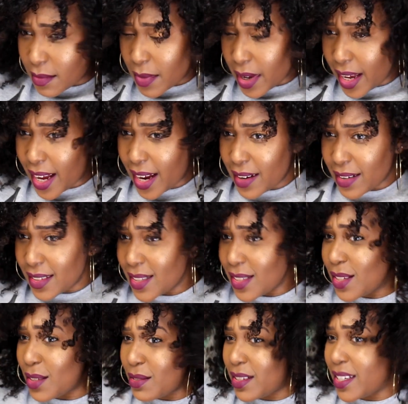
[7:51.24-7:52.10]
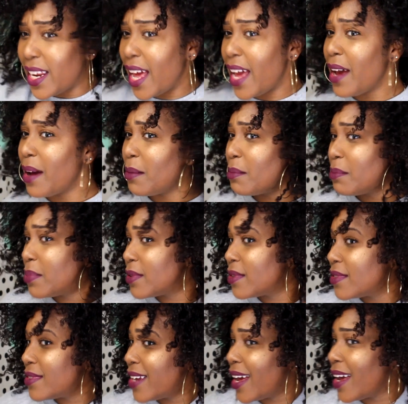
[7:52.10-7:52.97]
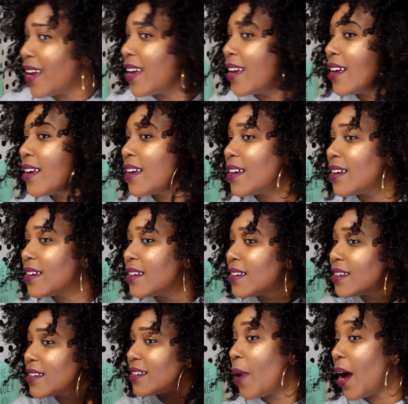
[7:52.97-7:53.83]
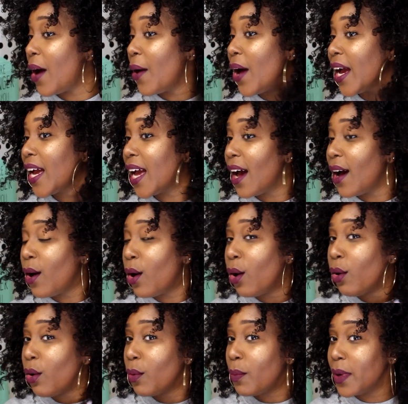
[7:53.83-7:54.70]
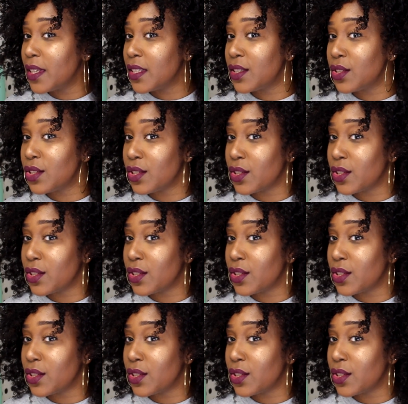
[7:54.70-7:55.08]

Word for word: My hair is still damp, dang. Wow, I got a whole bunch of